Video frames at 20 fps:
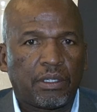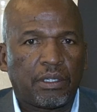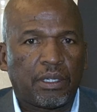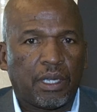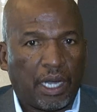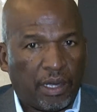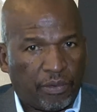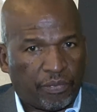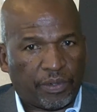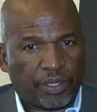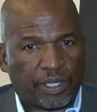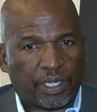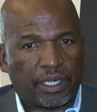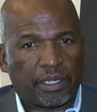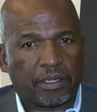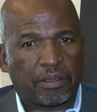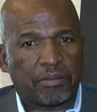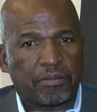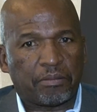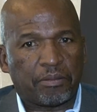.Africa.
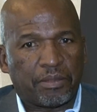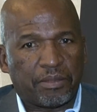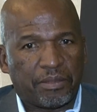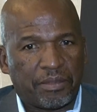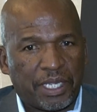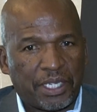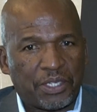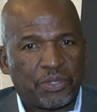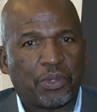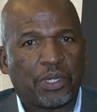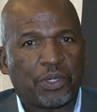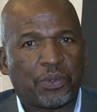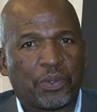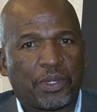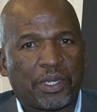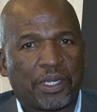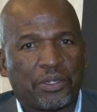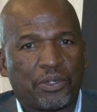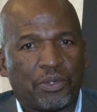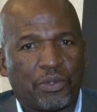That's what
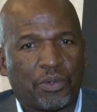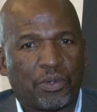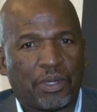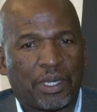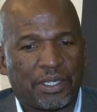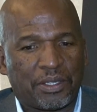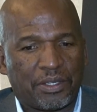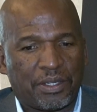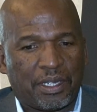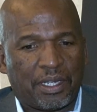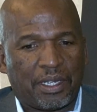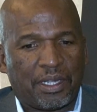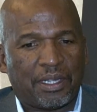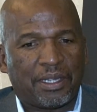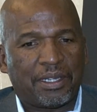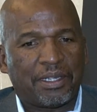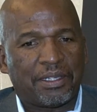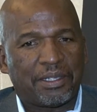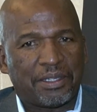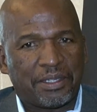we do as a
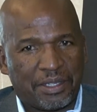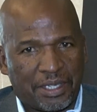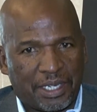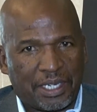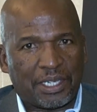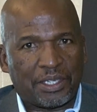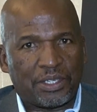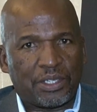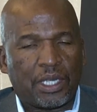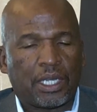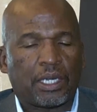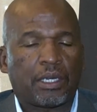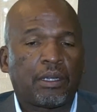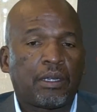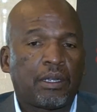ZACR.